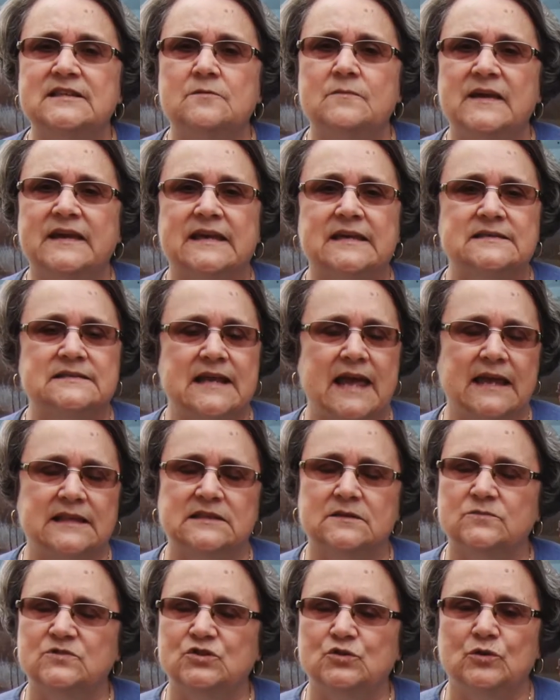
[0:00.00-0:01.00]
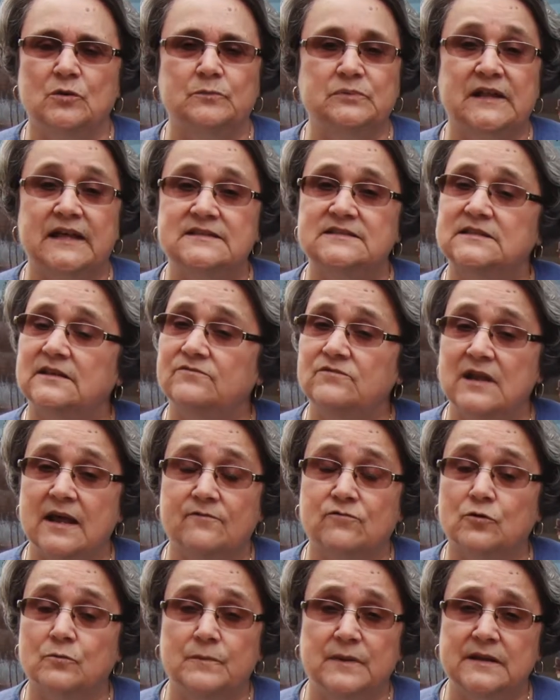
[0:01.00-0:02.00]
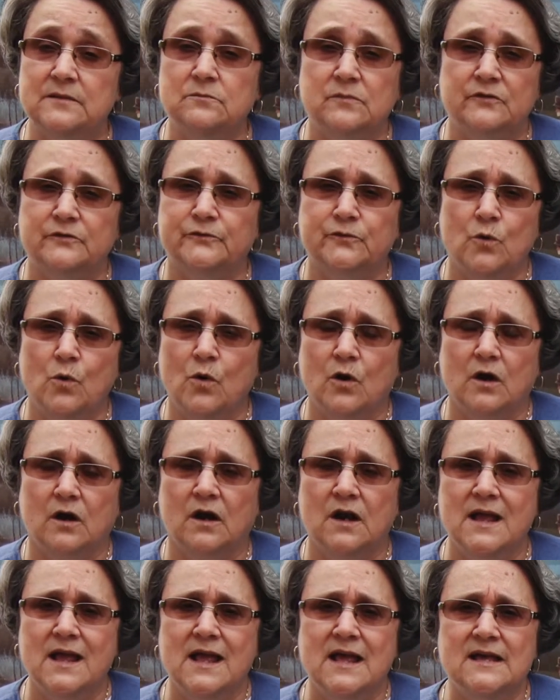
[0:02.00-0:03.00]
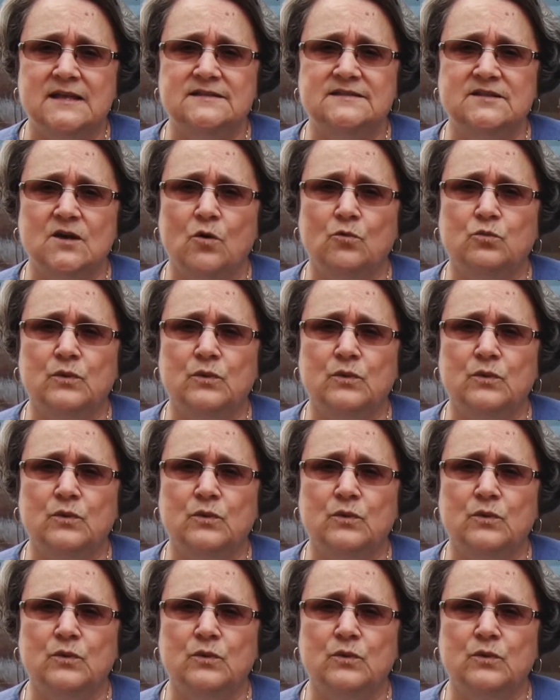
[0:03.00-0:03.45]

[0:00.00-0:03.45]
them and can take them to a place they've never been before. So